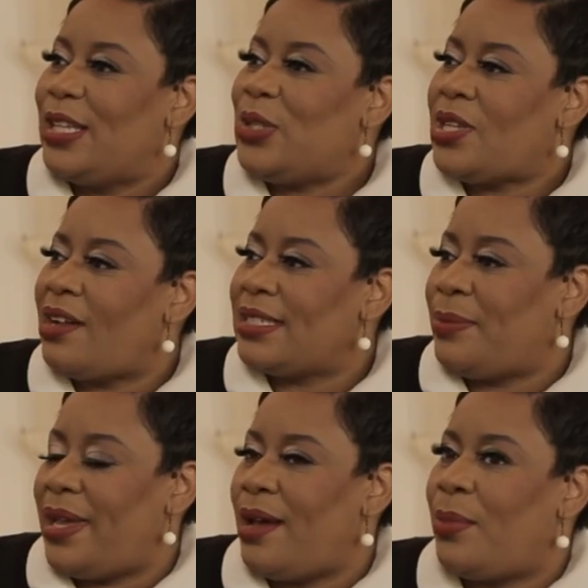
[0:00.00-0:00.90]
You talked a
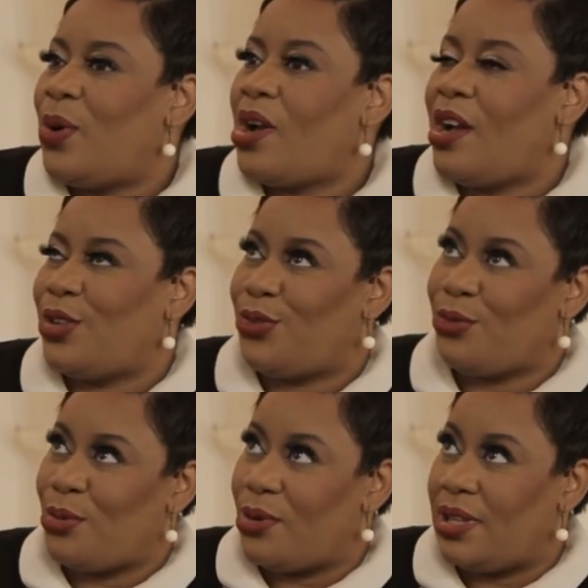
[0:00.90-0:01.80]
bit about
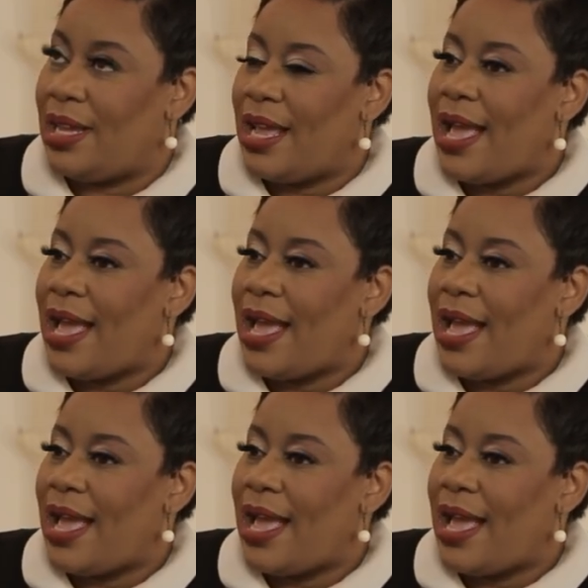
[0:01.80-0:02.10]
control,